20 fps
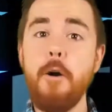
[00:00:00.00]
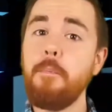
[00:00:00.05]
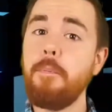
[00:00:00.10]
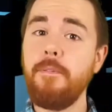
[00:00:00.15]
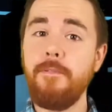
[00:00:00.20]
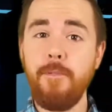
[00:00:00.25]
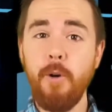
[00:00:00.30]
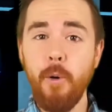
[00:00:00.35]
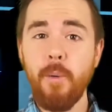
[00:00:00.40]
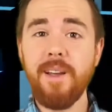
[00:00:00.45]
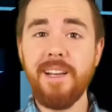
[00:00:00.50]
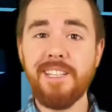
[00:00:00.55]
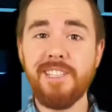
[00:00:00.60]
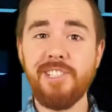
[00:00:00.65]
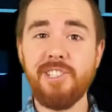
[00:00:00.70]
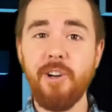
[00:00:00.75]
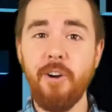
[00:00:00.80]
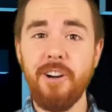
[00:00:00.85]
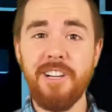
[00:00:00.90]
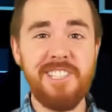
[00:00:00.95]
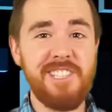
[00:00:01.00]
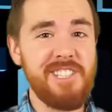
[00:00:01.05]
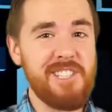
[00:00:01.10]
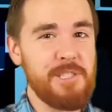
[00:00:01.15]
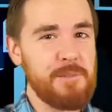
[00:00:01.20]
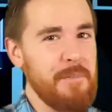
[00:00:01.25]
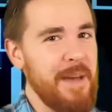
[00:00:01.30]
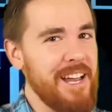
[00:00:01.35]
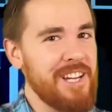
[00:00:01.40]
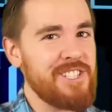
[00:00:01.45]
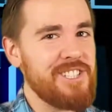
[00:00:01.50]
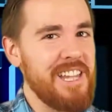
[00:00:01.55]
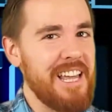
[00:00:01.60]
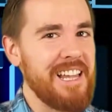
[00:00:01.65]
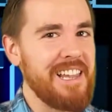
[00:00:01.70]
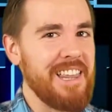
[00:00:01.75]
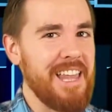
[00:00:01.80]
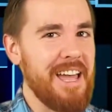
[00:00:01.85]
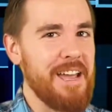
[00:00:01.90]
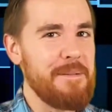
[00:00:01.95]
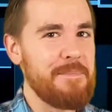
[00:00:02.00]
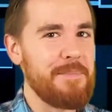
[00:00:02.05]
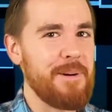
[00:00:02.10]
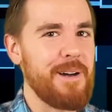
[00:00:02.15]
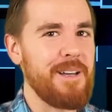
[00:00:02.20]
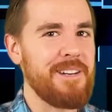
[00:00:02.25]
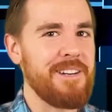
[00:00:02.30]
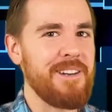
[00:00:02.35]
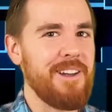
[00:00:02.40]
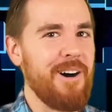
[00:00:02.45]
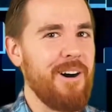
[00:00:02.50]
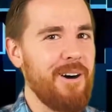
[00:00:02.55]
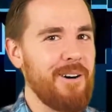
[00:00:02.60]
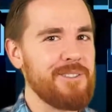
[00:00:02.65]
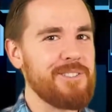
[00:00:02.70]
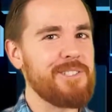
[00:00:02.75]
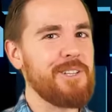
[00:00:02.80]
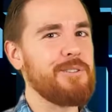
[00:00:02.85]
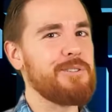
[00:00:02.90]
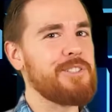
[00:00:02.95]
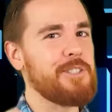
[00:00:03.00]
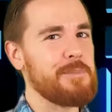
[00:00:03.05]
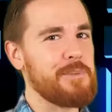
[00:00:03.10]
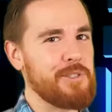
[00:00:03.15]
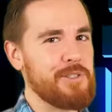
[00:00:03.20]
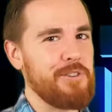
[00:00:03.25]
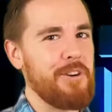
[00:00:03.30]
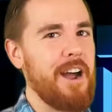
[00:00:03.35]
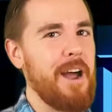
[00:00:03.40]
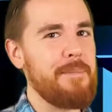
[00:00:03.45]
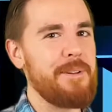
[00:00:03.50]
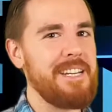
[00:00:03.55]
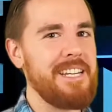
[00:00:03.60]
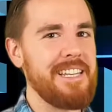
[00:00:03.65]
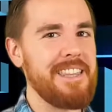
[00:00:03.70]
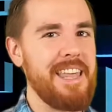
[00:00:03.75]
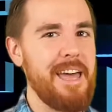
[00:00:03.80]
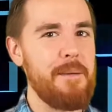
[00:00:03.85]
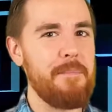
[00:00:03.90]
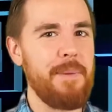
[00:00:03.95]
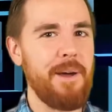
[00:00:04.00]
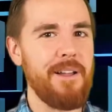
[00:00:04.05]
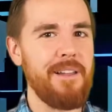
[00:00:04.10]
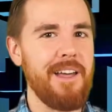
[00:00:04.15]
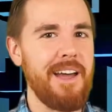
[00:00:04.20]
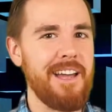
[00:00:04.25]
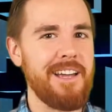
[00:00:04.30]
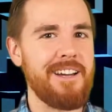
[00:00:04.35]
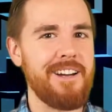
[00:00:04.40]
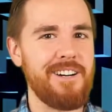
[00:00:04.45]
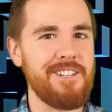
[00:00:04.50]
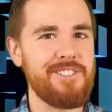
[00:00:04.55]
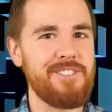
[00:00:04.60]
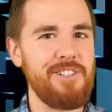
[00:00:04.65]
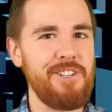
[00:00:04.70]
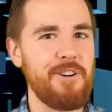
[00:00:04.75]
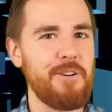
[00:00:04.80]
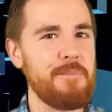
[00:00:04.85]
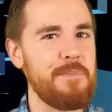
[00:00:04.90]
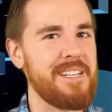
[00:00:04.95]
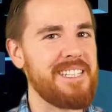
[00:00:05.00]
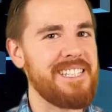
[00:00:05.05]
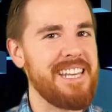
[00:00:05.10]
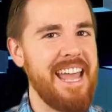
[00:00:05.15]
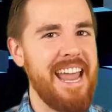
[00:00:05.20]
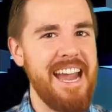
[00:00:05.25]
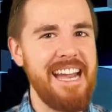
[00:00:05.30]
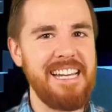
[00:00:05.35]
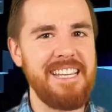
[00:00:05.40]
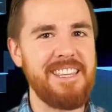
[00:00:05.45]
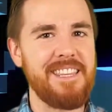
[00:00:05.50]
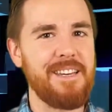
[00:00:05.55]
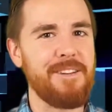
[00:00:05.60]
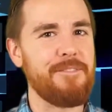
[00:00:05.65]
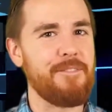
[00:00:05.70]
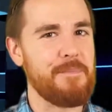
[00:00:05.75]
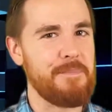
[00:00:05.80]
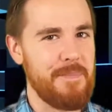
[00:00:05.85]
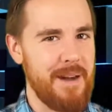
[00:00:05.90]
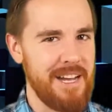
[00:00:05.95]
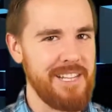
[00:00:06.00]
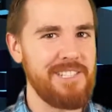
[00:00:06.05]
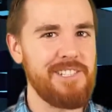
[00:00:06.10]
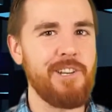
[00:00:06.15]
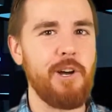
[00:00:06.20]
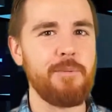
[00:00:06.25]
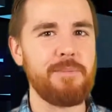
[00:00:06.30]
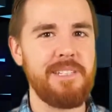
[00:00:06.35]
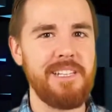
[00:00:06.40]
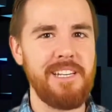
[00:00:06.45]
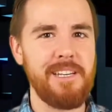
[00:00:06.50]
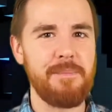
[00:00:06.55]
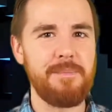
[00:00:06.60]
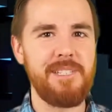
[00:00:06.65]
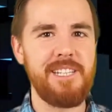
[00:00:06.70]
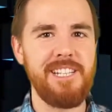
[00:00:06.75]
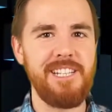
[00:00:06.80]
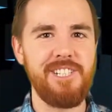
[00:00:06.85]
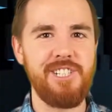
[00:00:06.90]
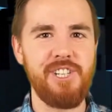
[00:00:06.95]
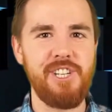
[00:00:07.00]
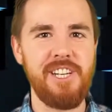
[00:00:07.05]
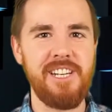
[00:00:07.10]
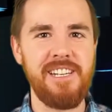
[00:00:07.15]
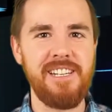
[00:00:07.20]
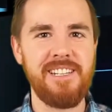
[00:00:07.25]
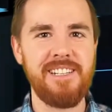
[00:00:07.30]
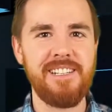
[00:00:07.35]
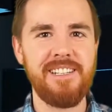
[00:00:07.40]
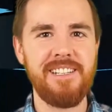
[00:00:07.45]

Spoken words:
Before we get started, smash that like button. Also subscribe and hit that bell icon so you don't miss anything from Mindsculpting MtG.